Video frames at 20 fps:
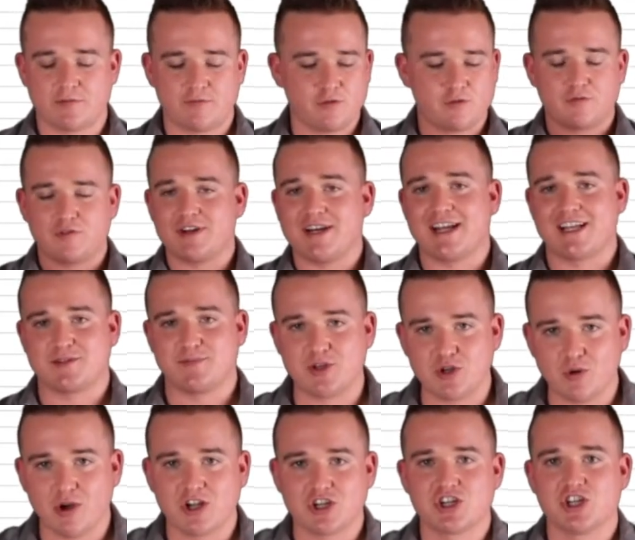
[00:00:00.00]
feel free to ask me
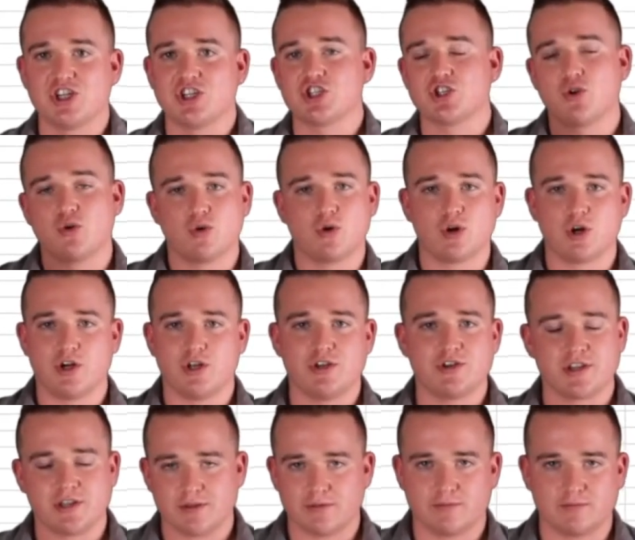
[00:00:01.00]
questions or you
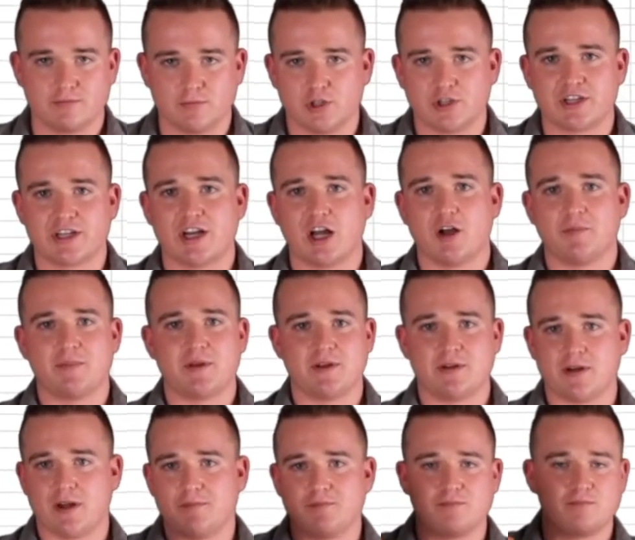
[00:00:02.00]
can look it up,
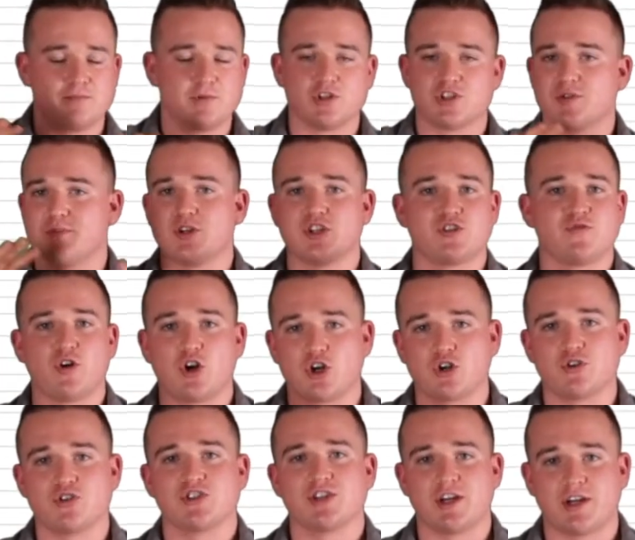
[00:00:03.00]
and I'm, there's a bunch of
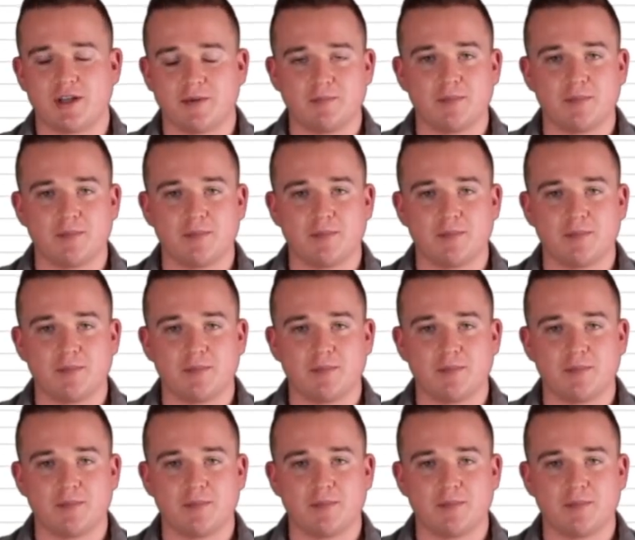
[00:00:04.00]
articles on it.